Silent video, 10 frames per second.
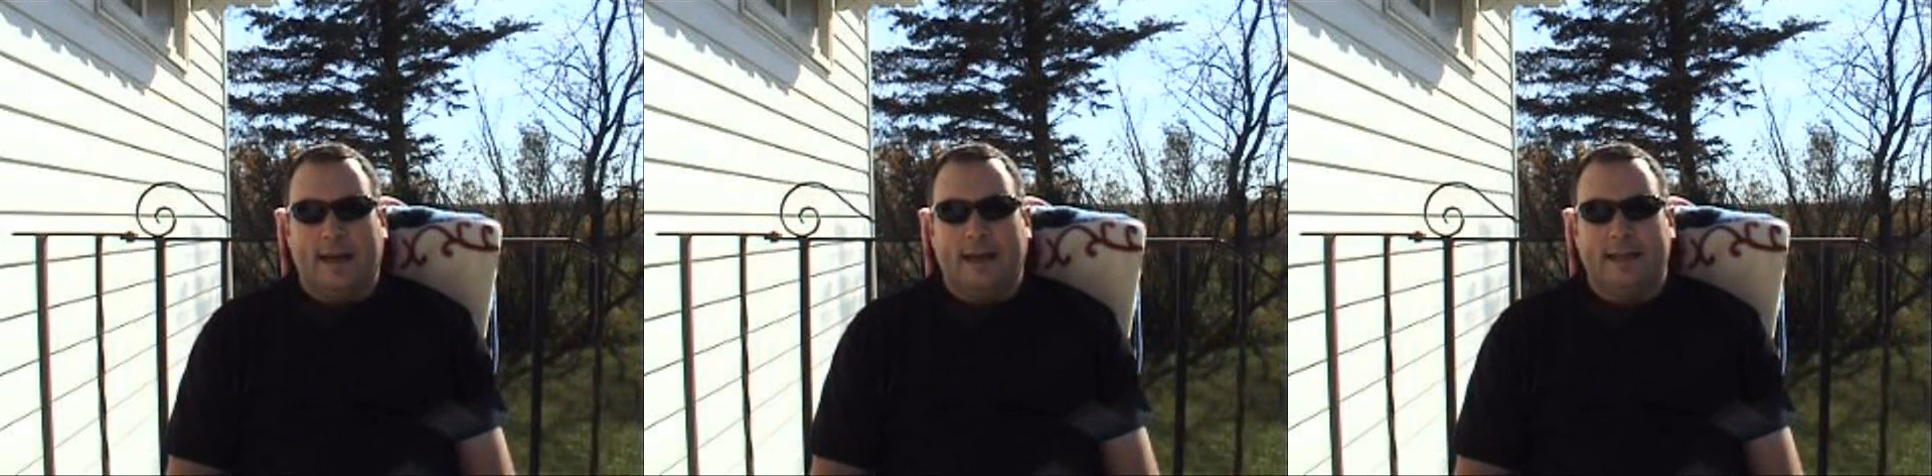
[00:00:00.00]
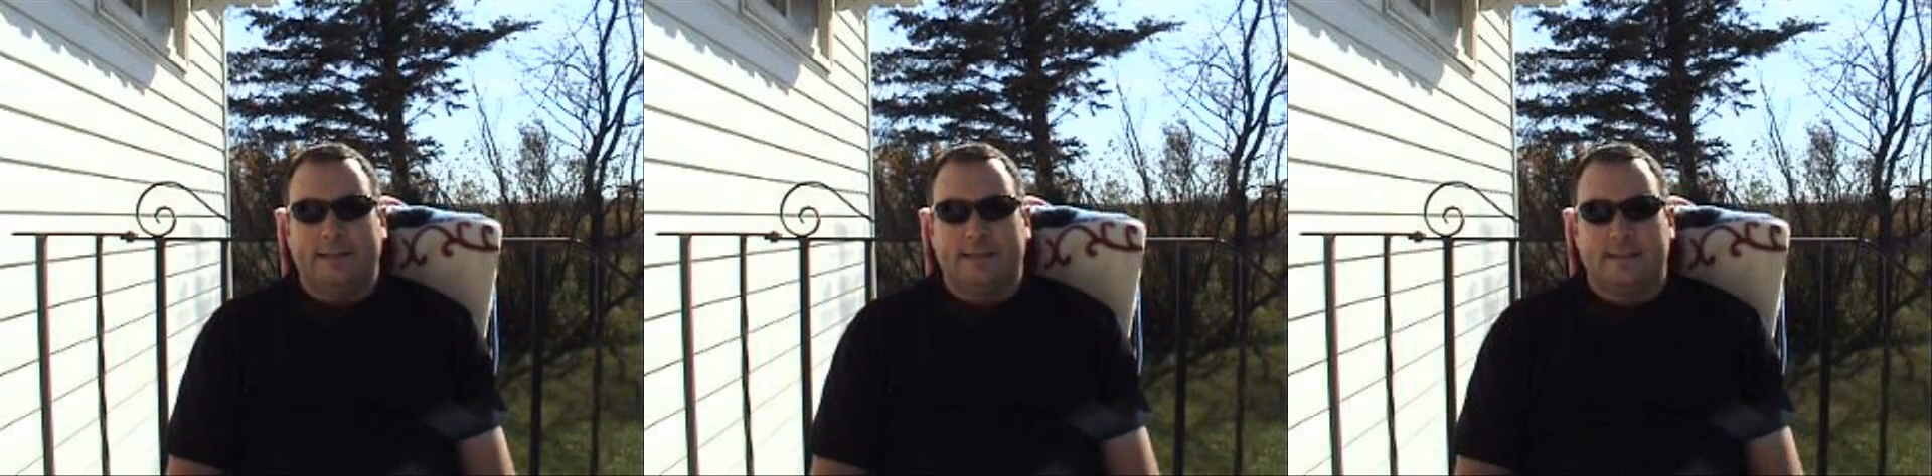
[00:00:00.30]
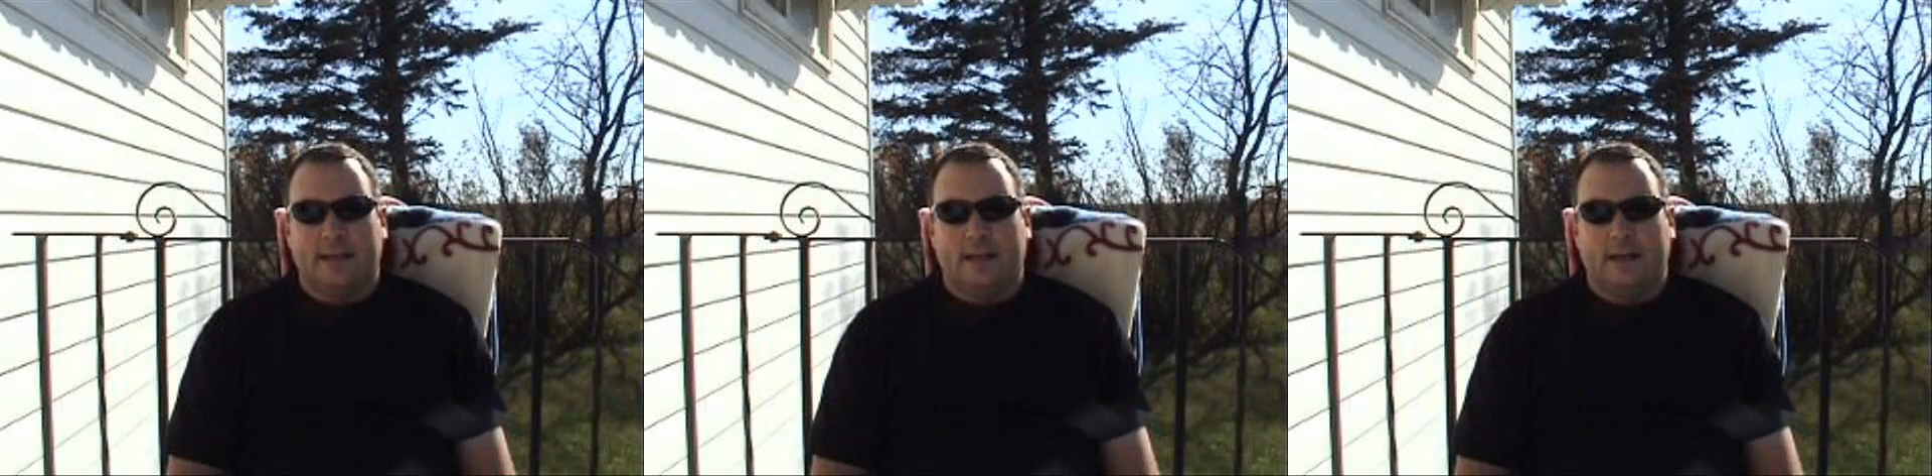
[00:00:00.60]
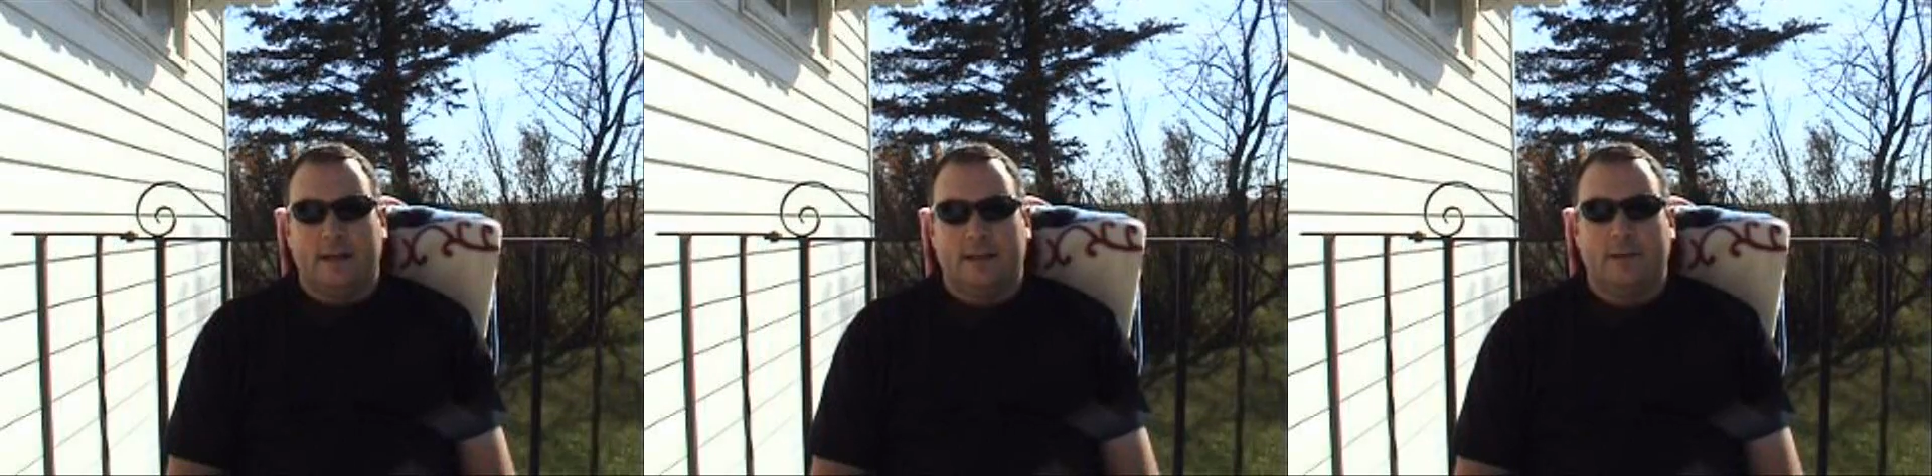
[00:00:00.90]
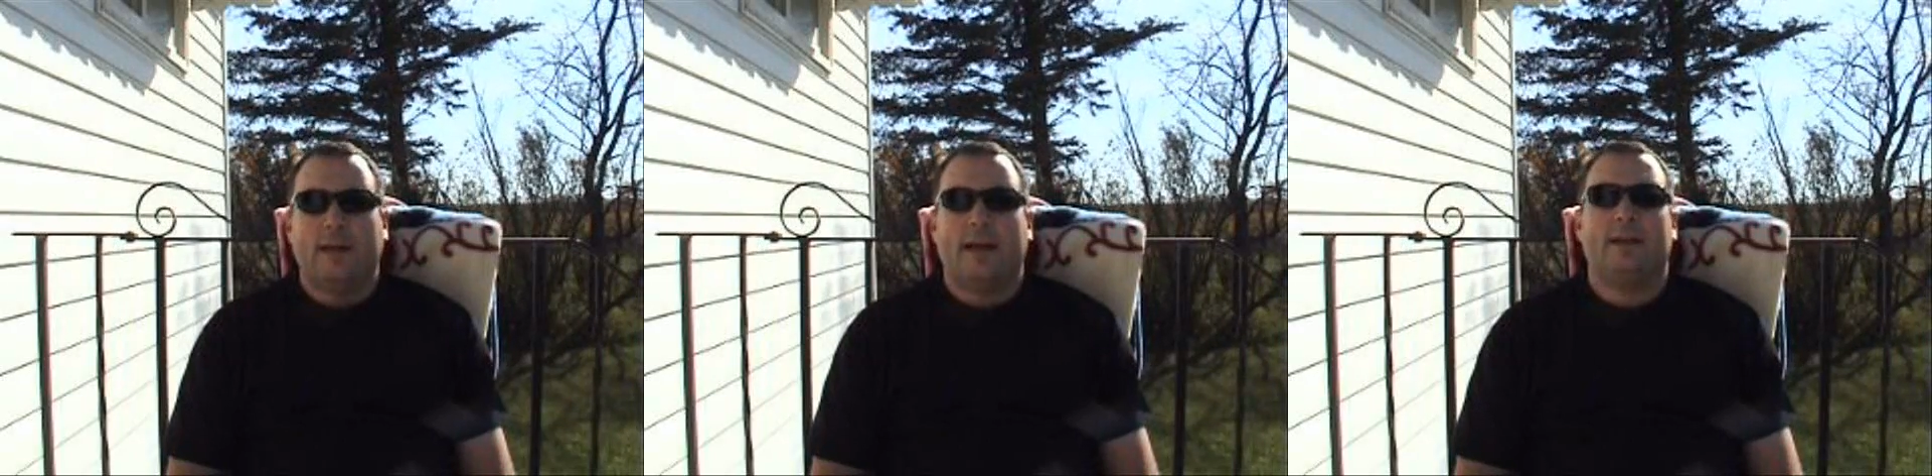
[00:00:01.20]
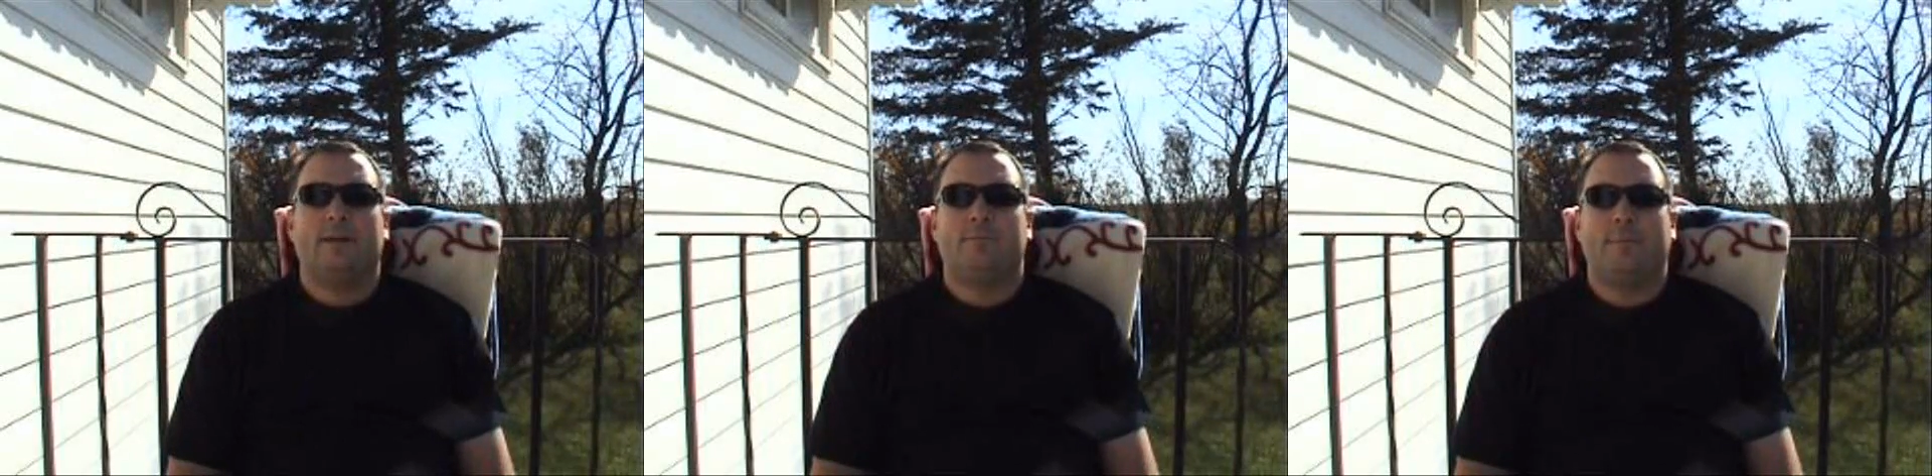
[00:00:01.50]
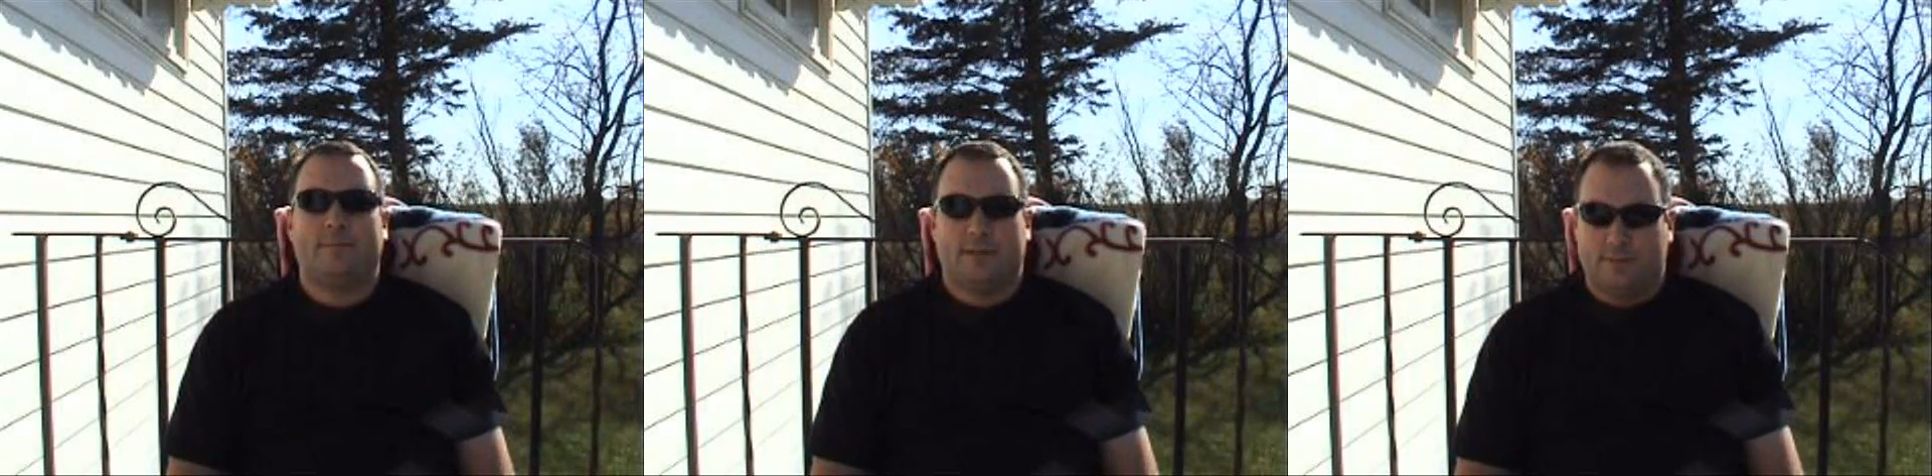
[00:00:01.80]
And then we had a
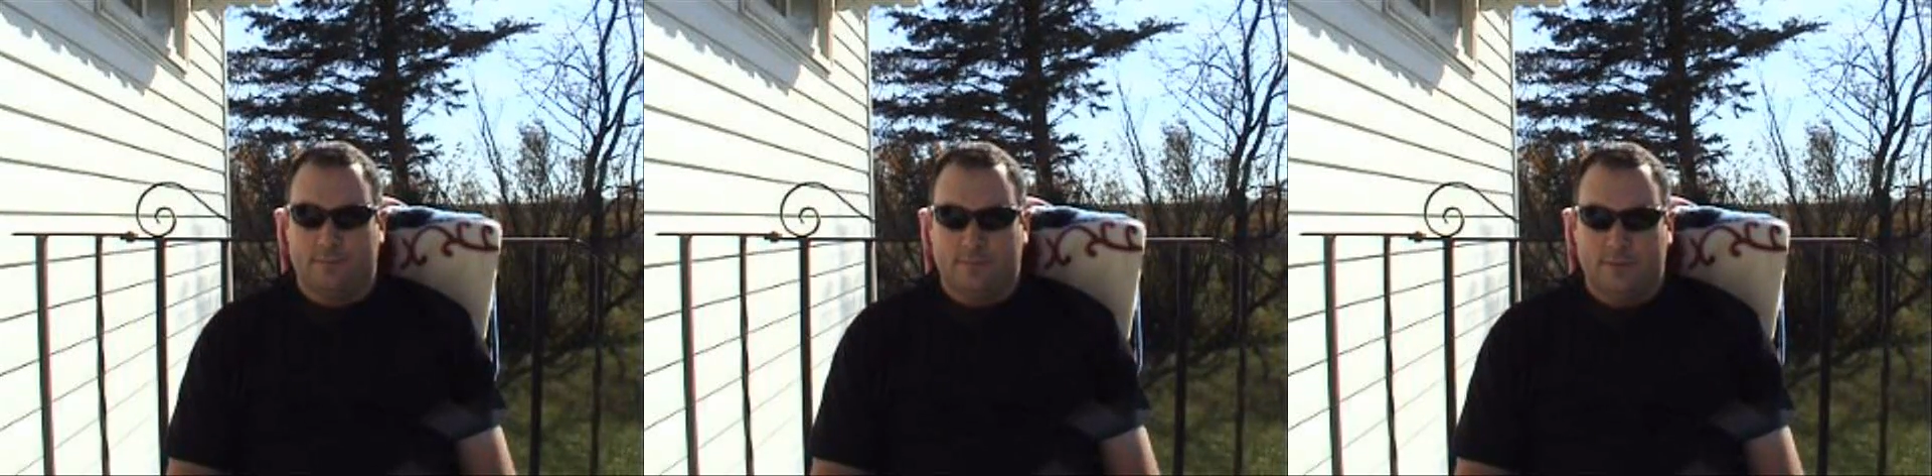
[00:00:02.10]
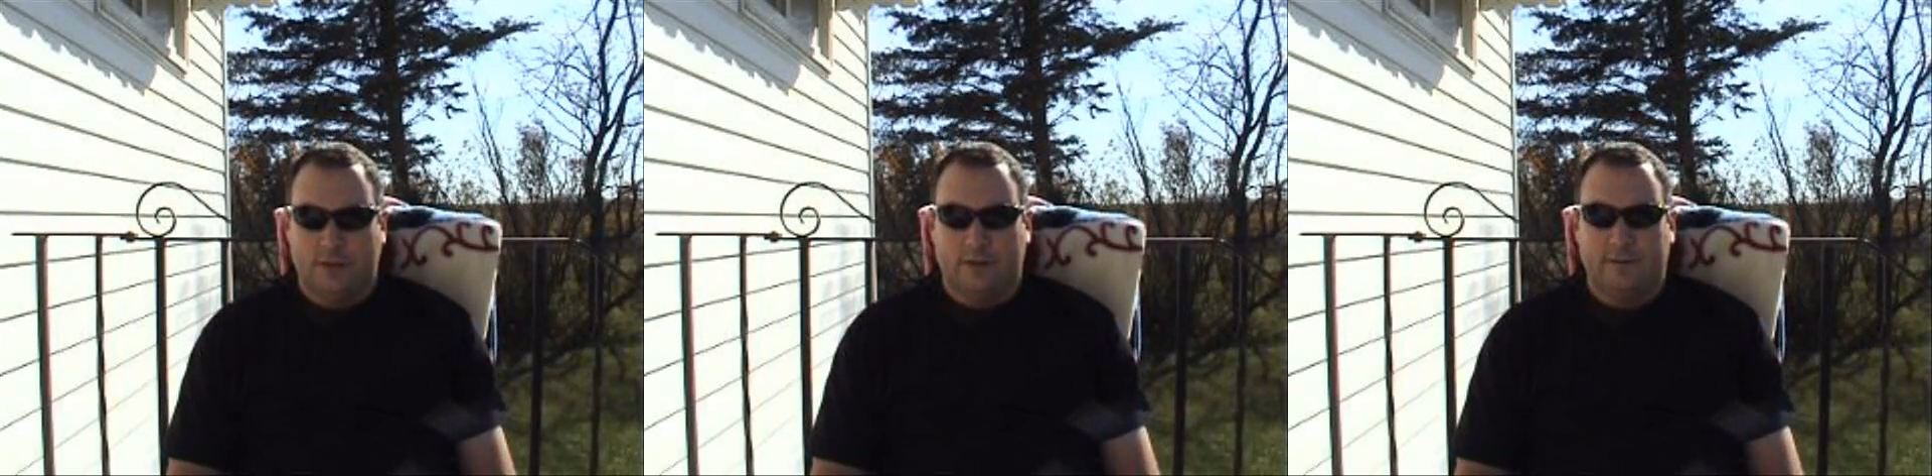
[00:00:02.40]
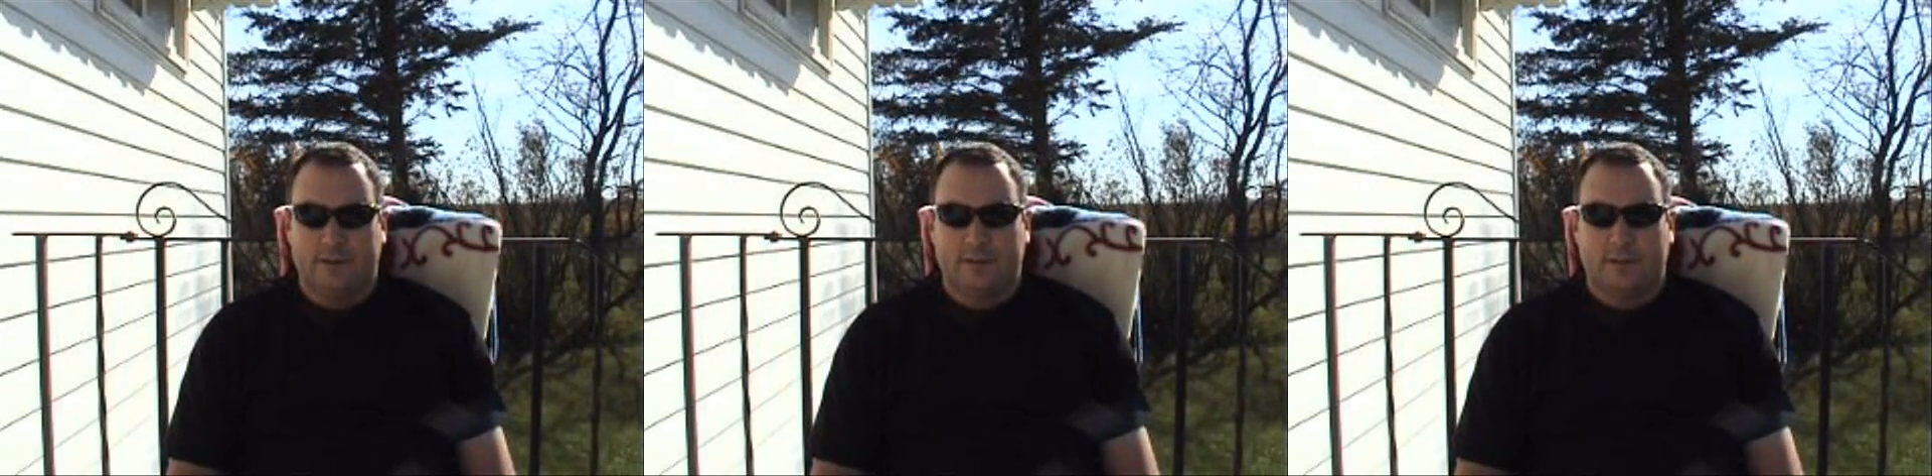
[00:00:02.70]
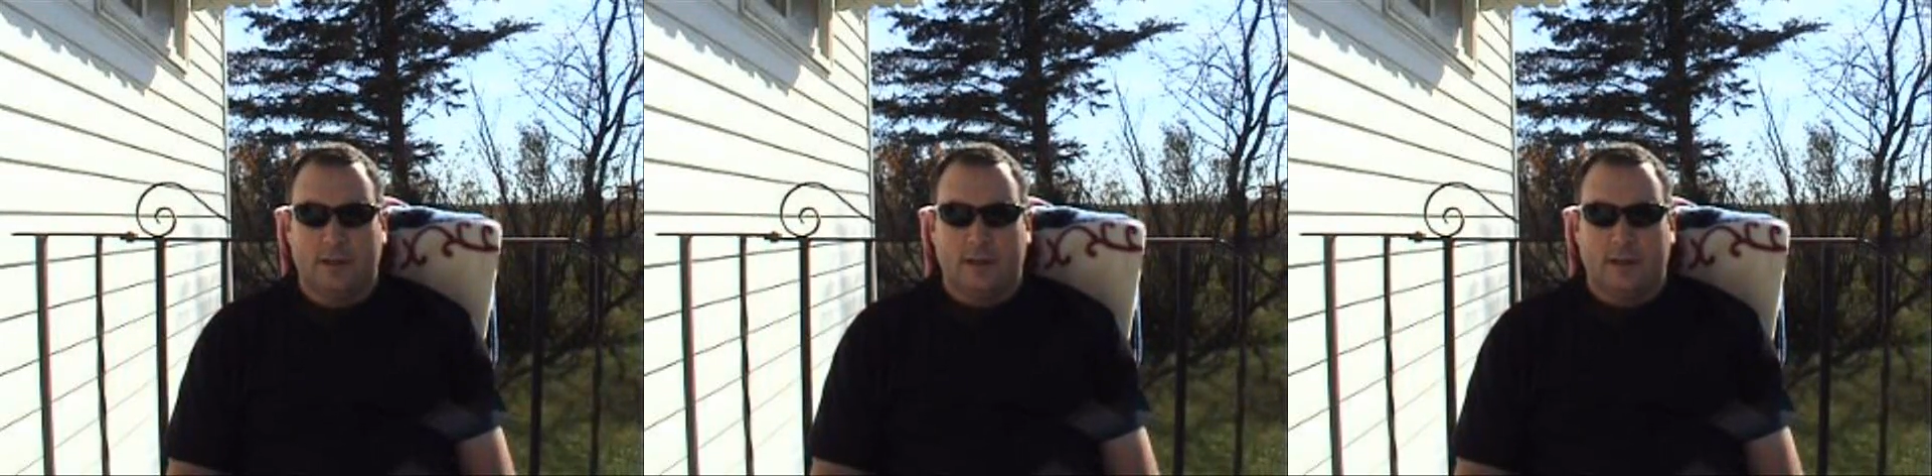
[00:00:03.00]
baptism service